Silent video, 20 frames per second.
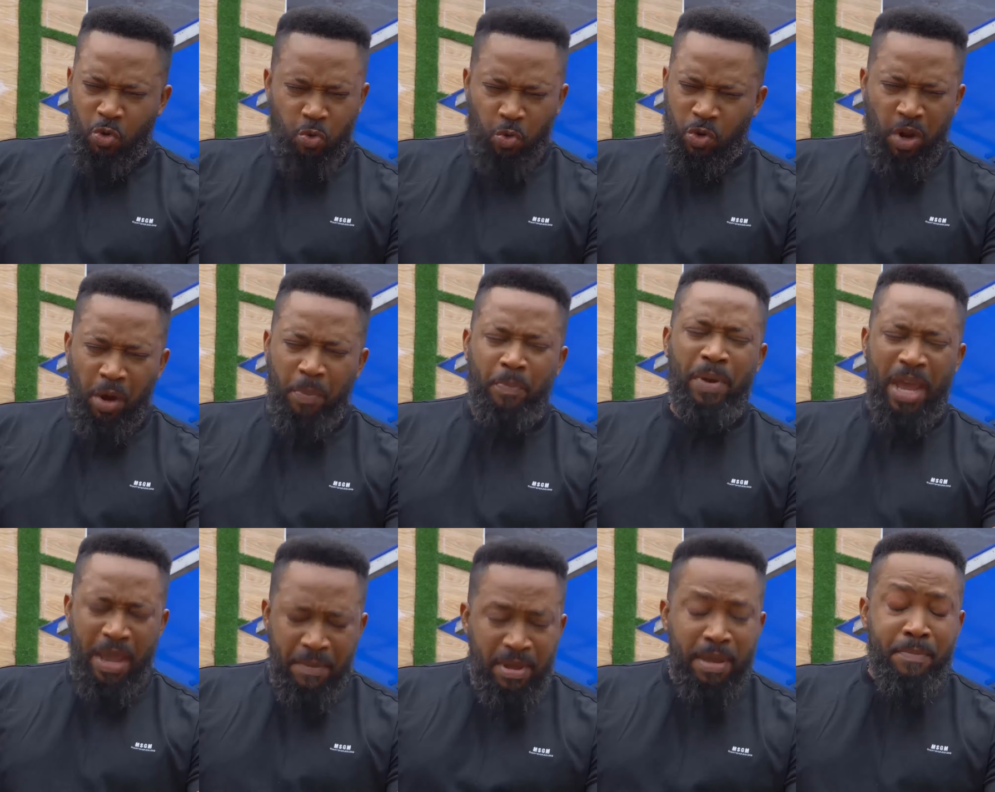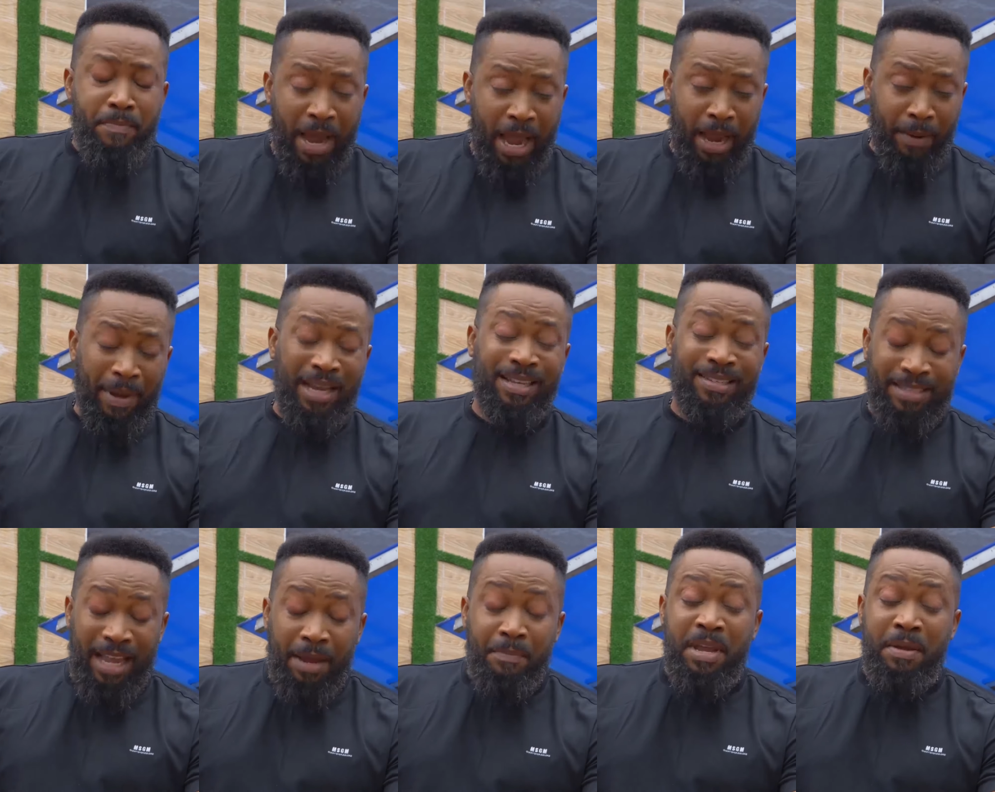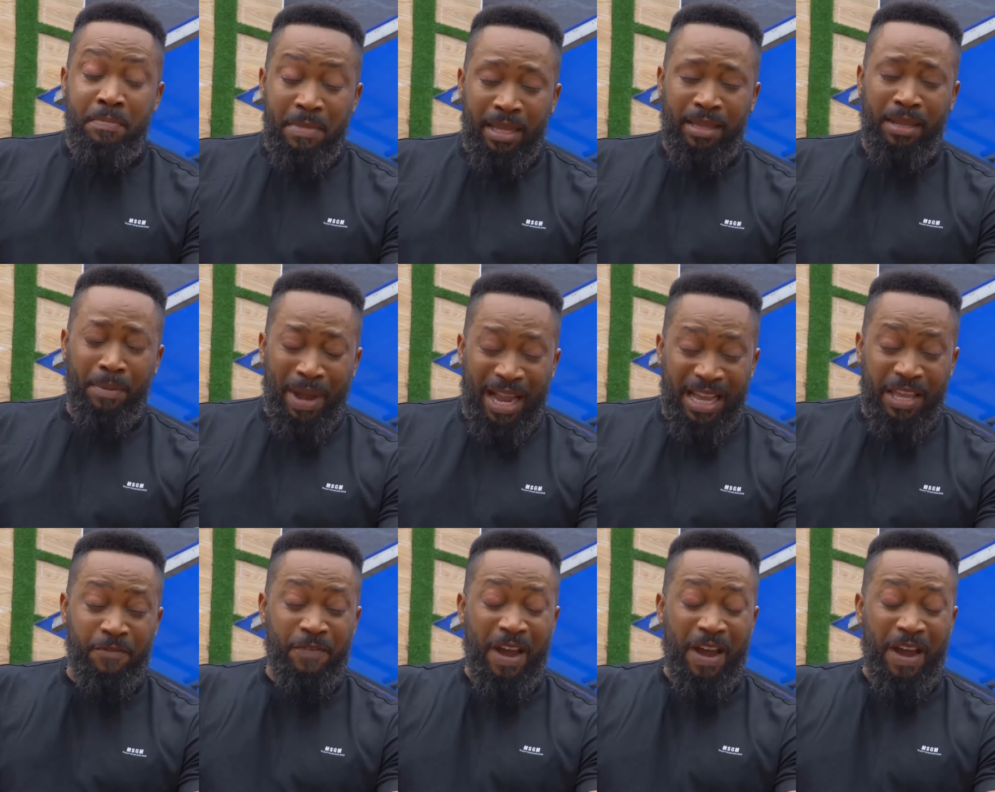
You will not pay me back by stabbing me in the back.